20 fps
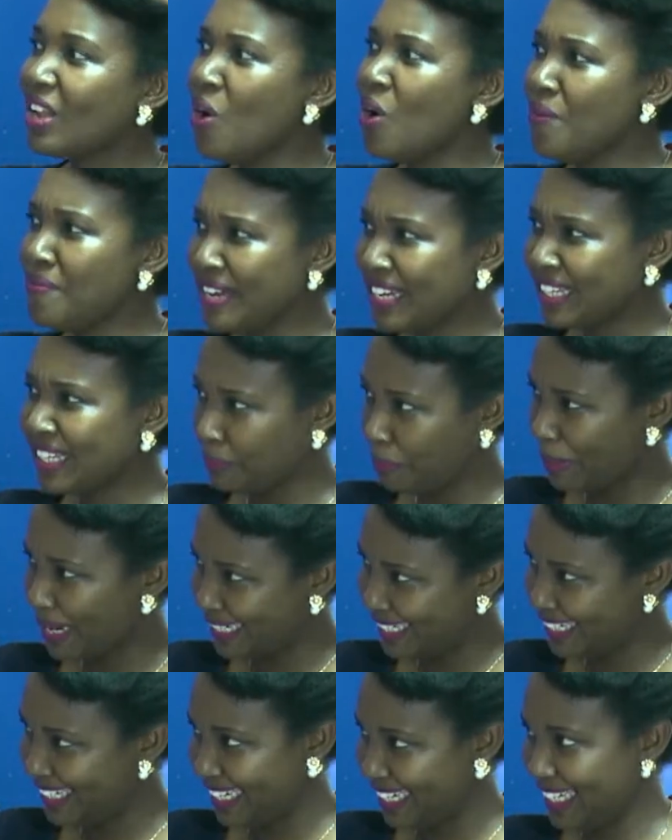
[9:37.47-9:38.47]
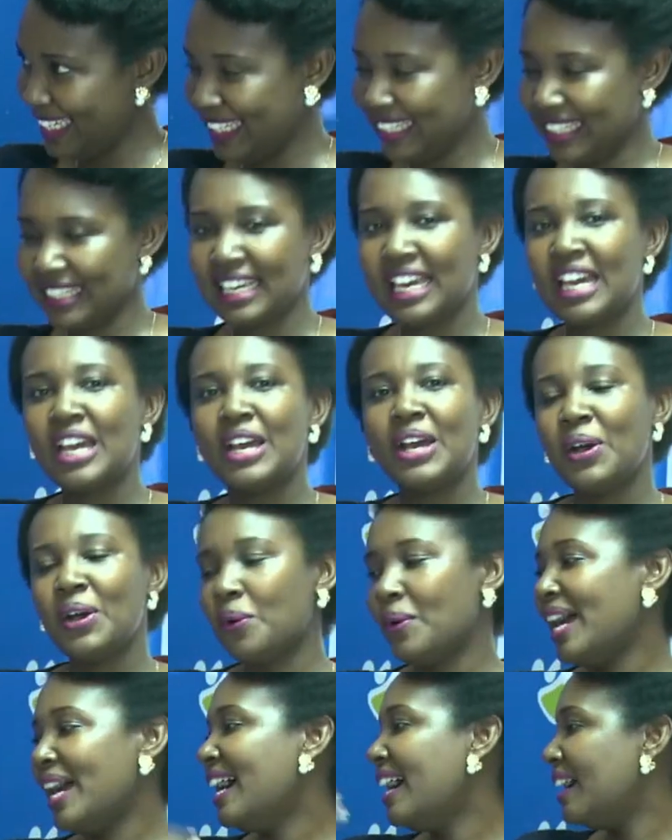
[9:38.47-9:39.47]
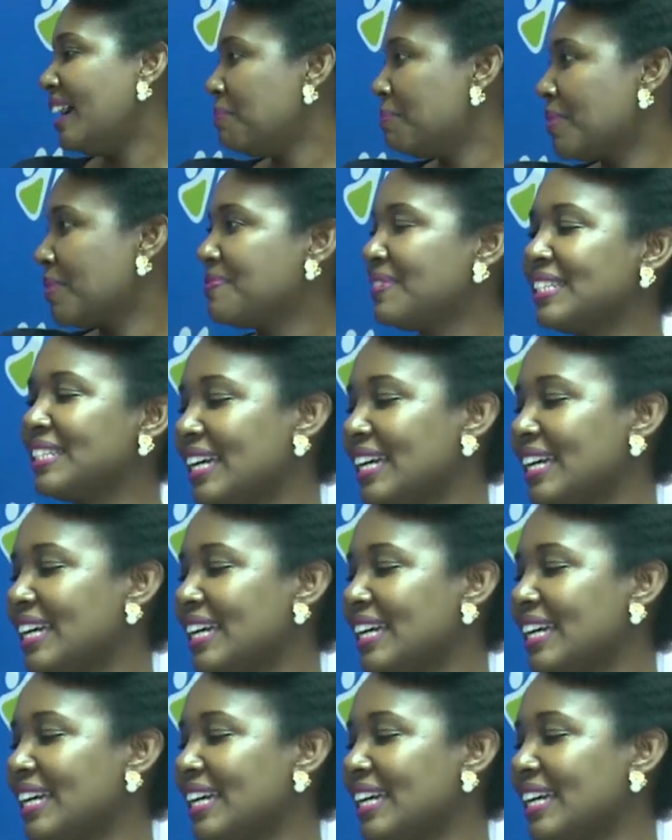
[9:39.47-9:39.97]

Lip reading: of expertise, where a professor